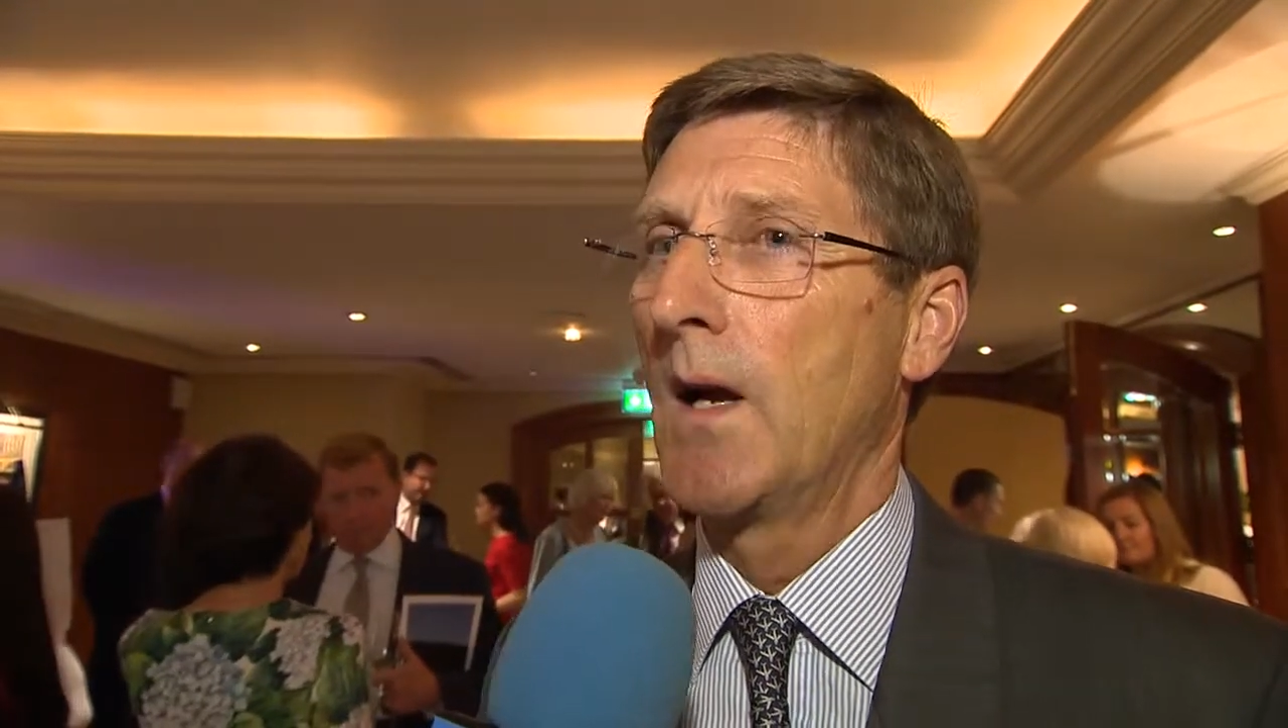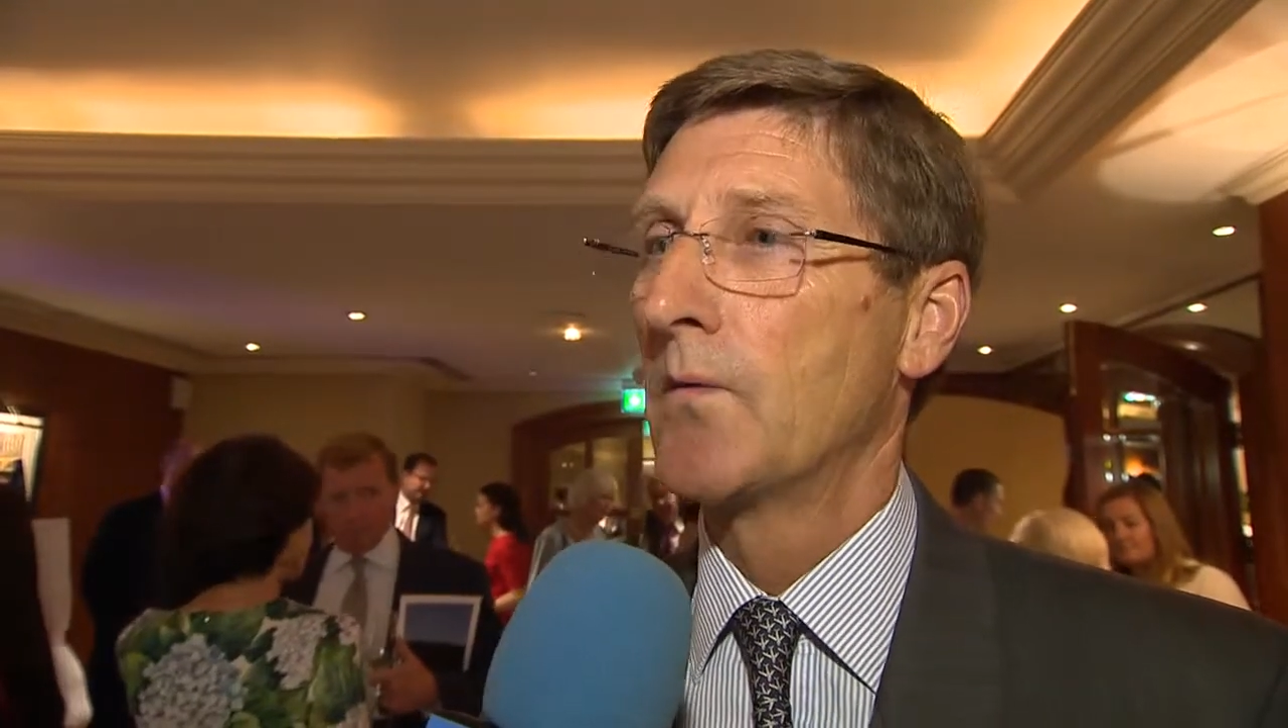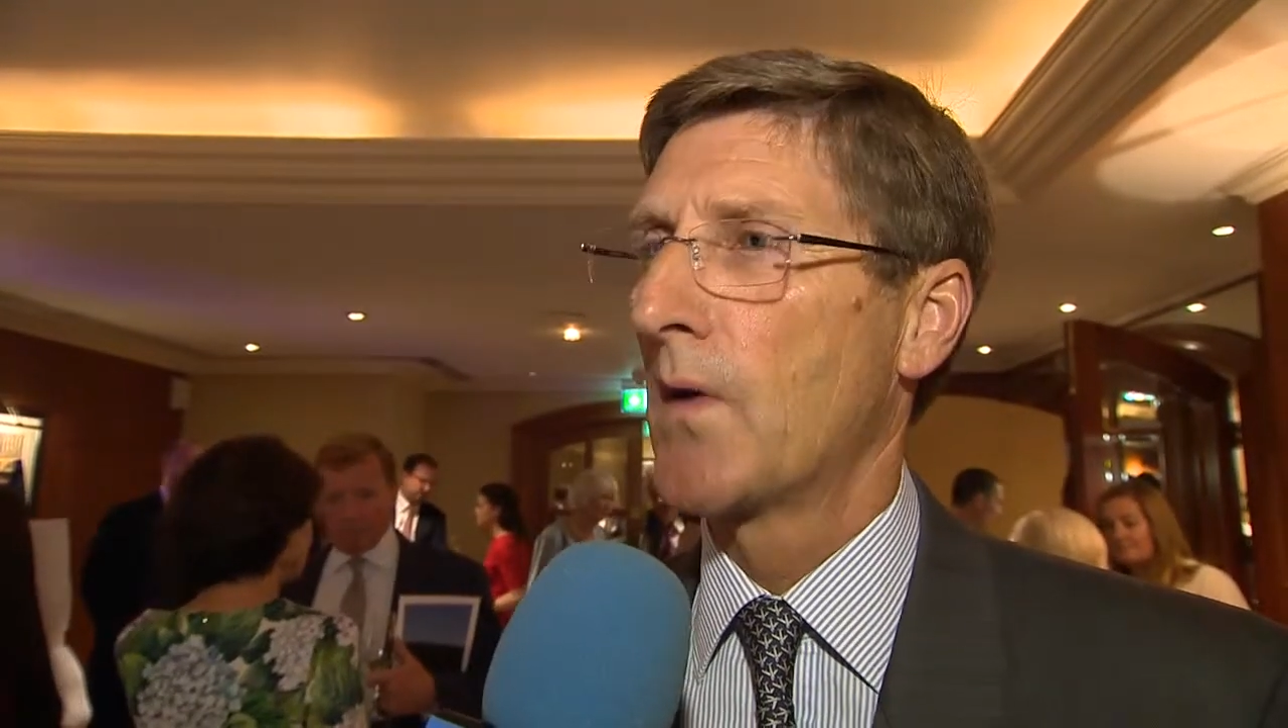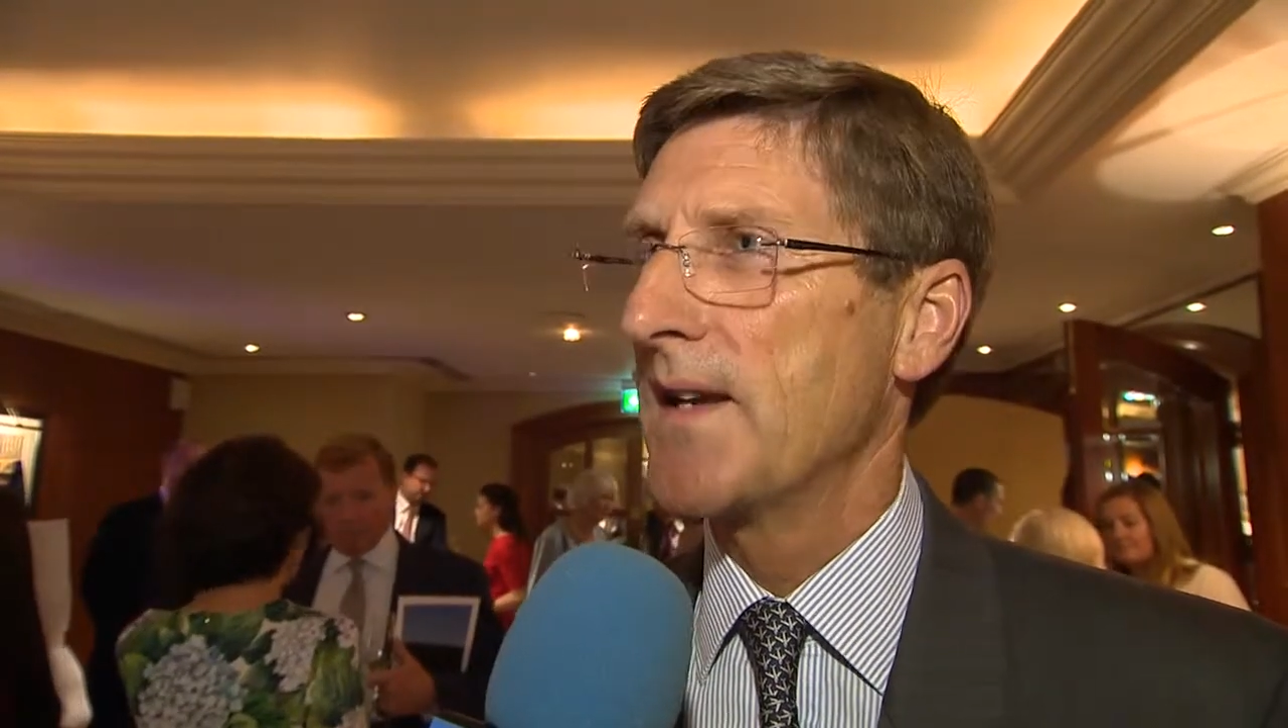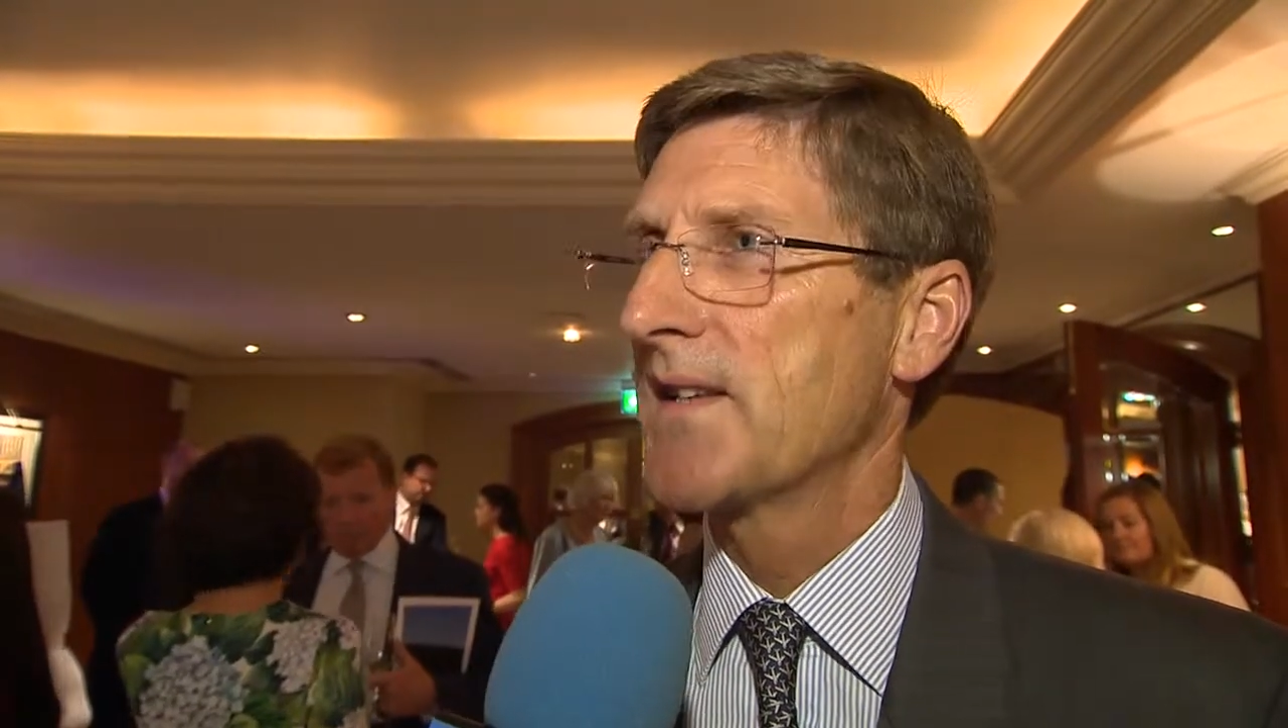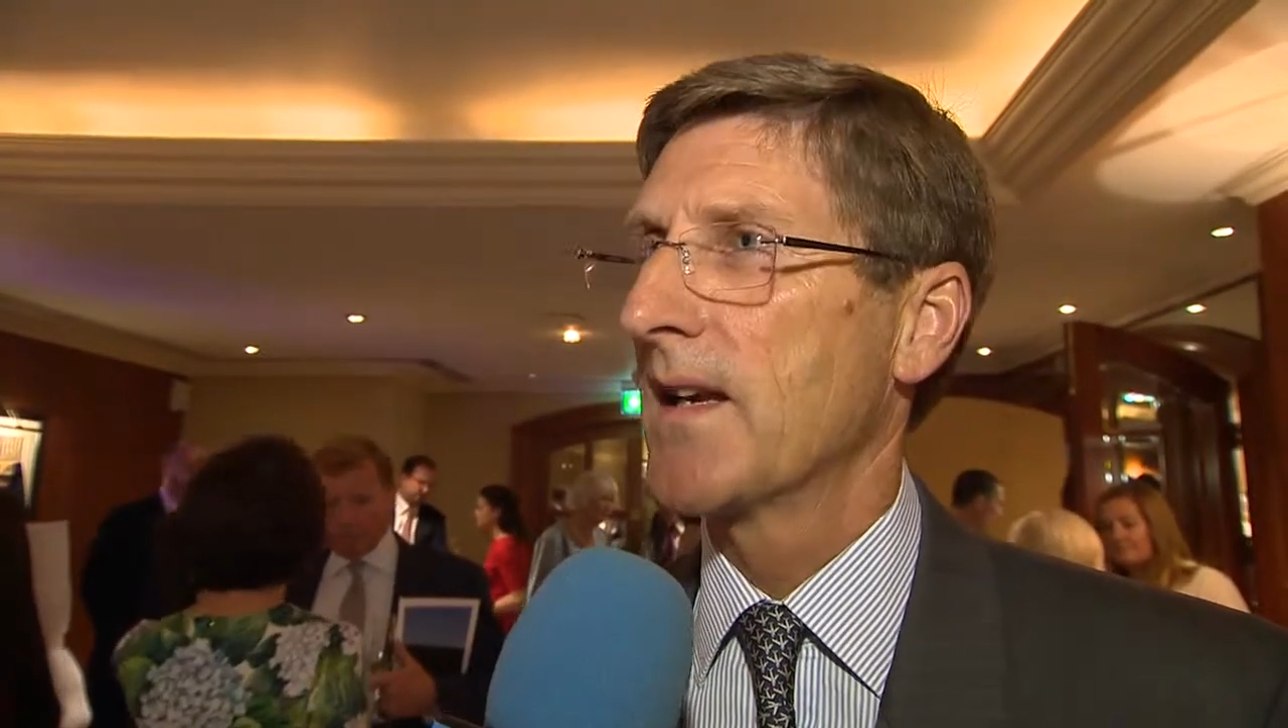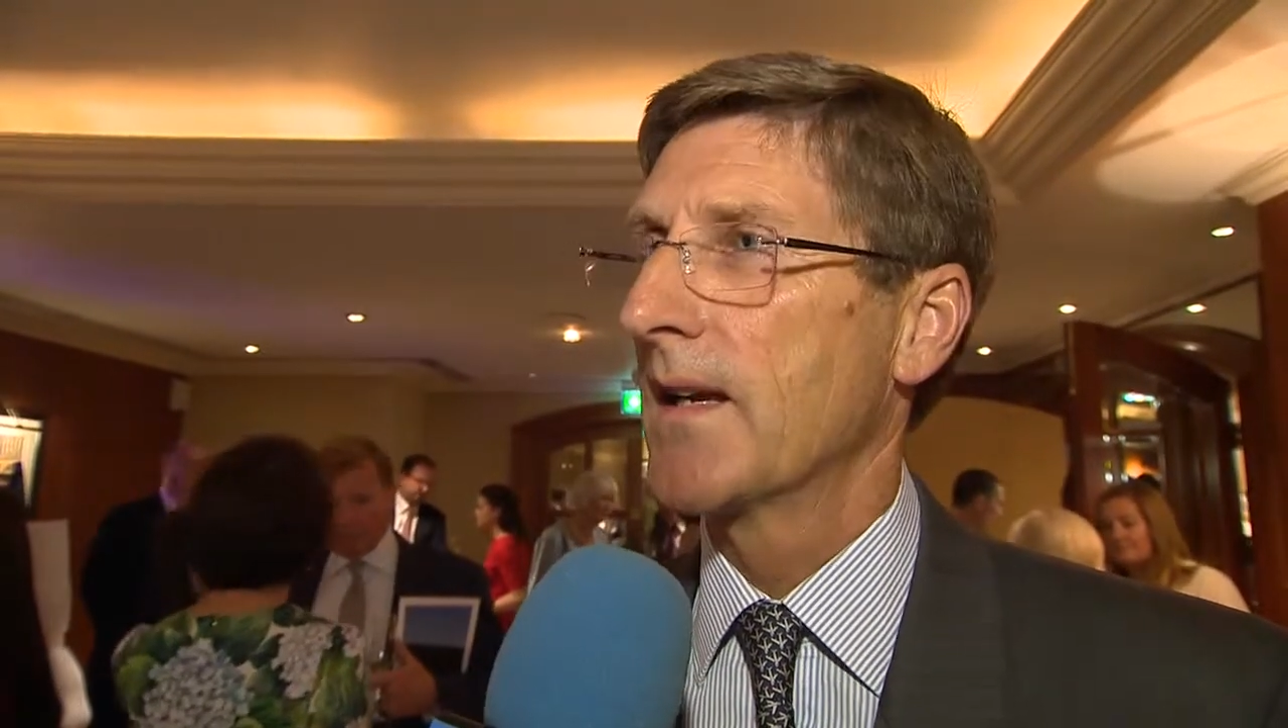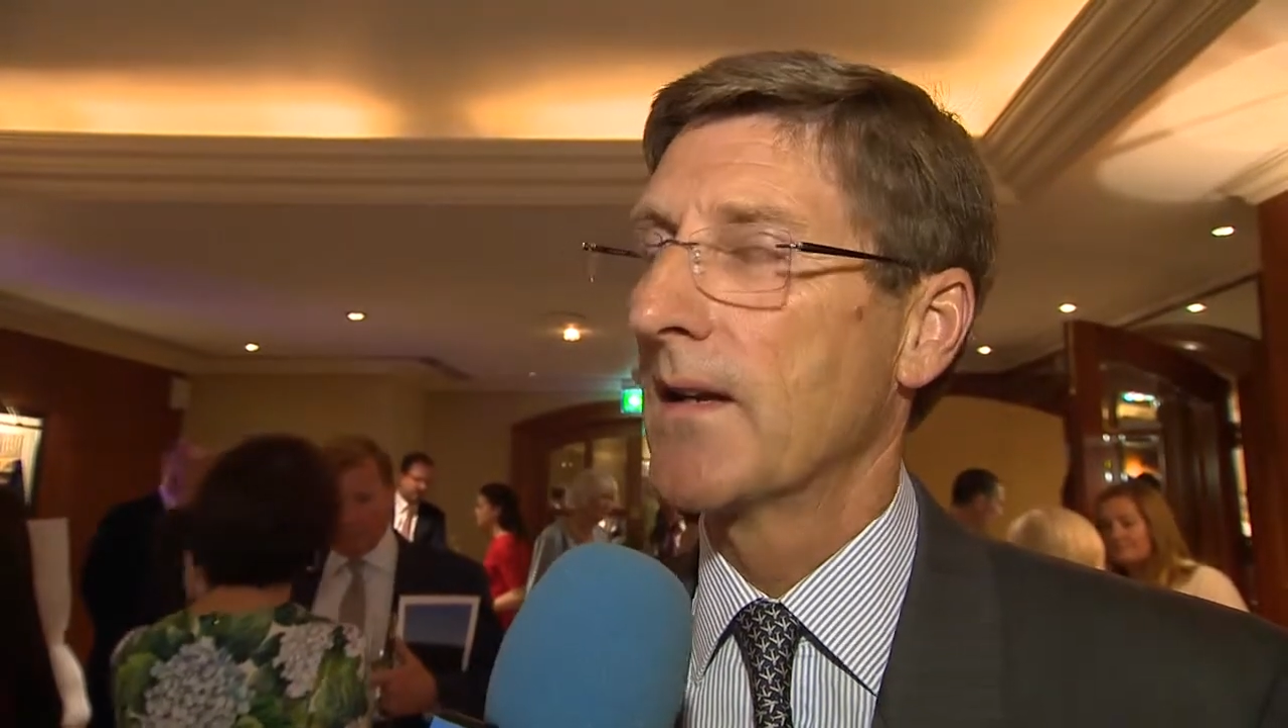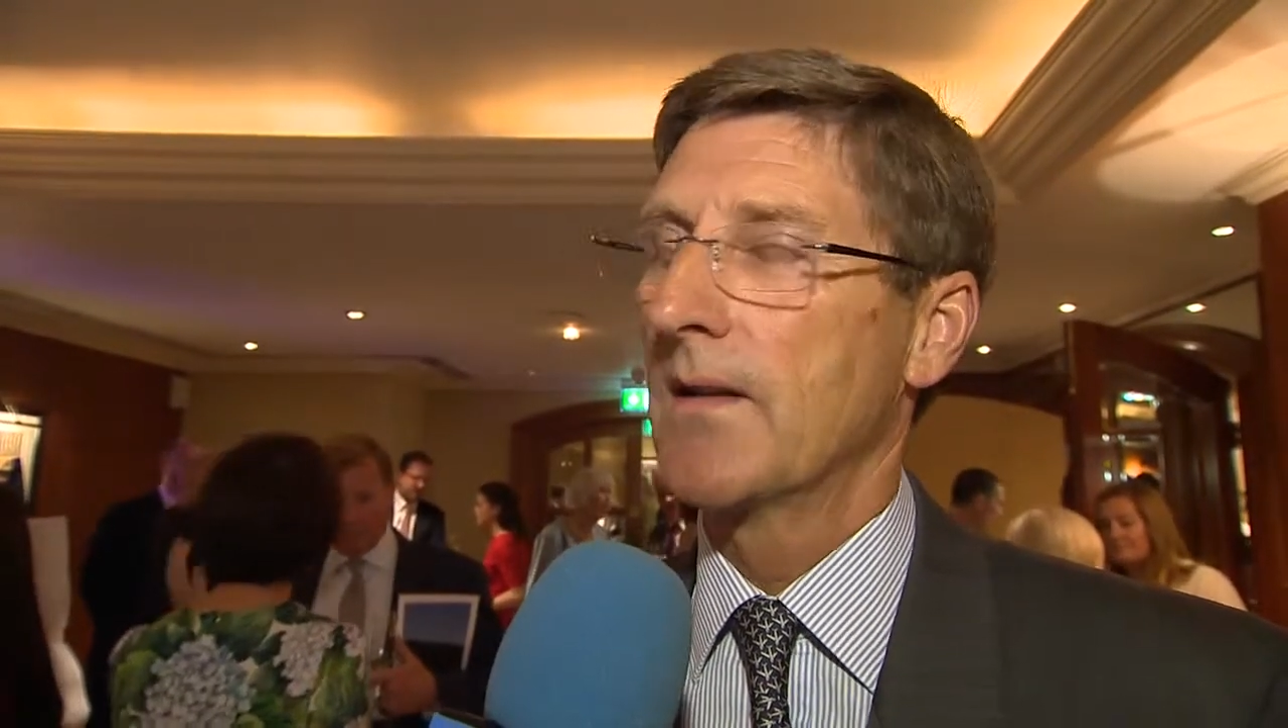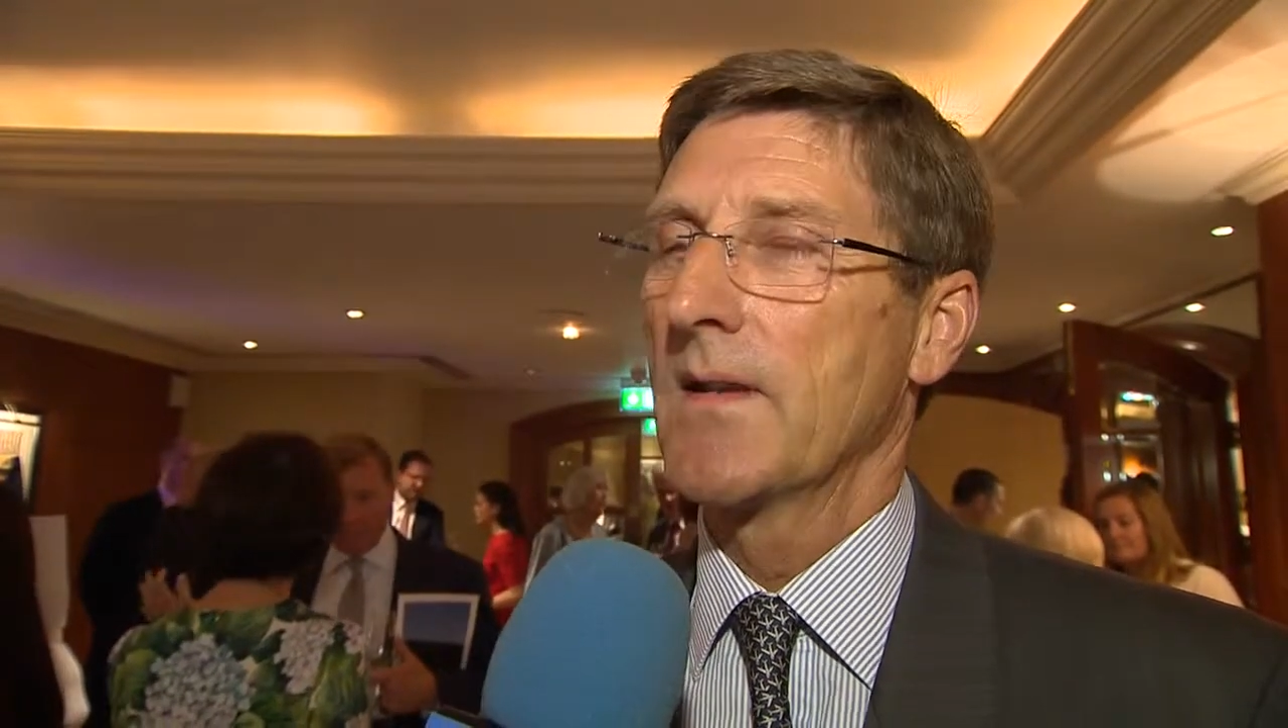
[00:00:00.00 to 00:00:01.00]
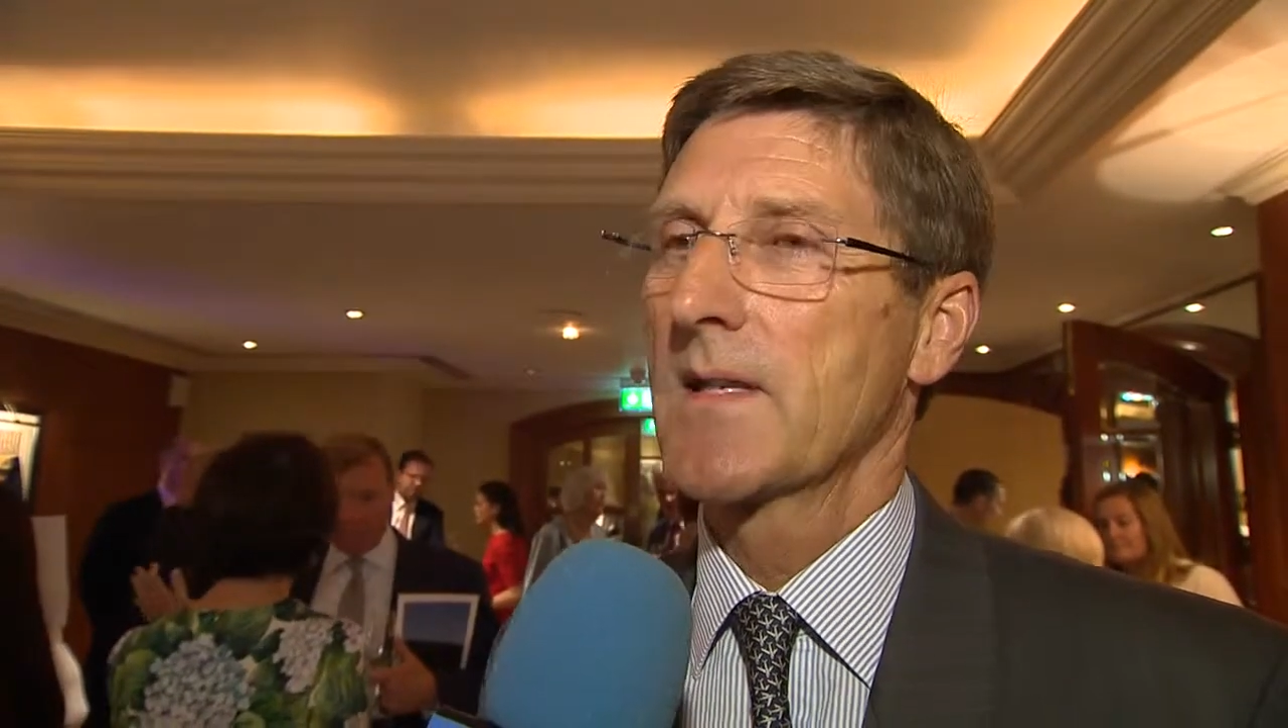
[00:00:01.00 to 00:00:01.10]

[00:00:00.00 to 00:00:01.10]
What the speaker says: of racing,